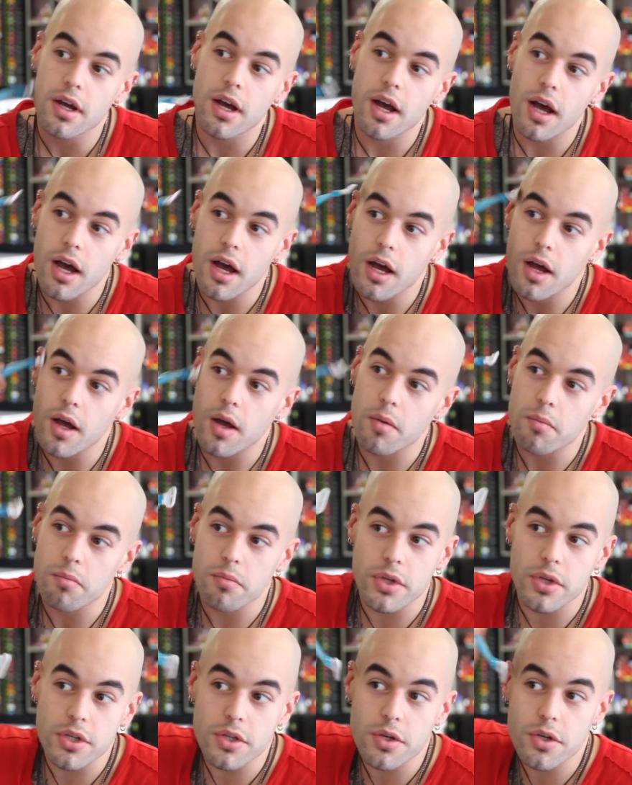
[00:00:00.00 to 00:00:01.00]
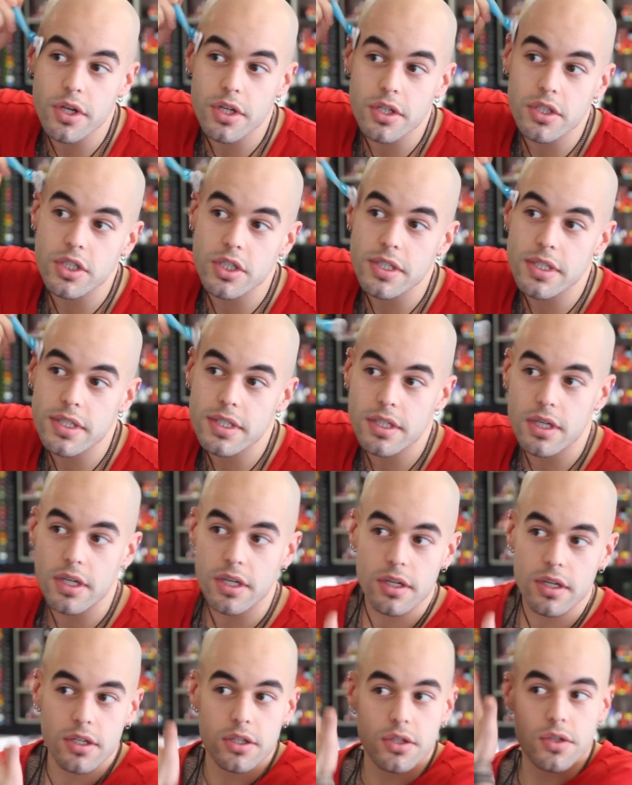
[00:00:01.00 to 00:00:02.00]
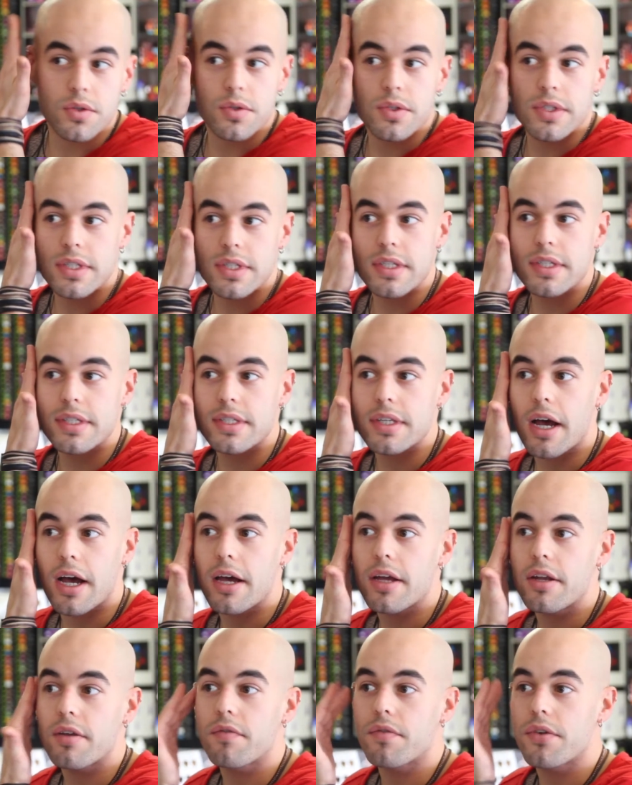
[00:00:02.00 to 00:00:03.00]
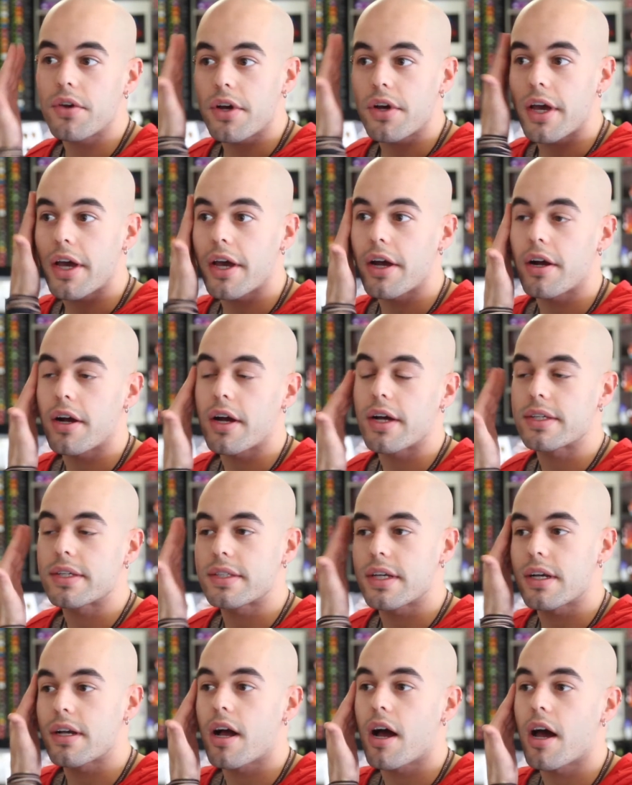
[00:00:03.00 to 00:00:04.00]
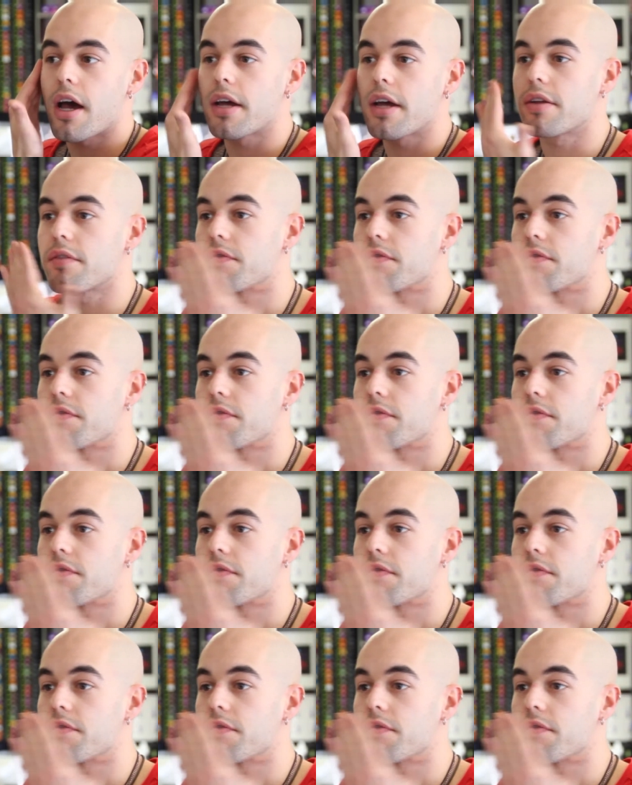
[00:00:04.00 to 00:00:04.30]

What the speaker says: you can just use the side of your hair as a guide.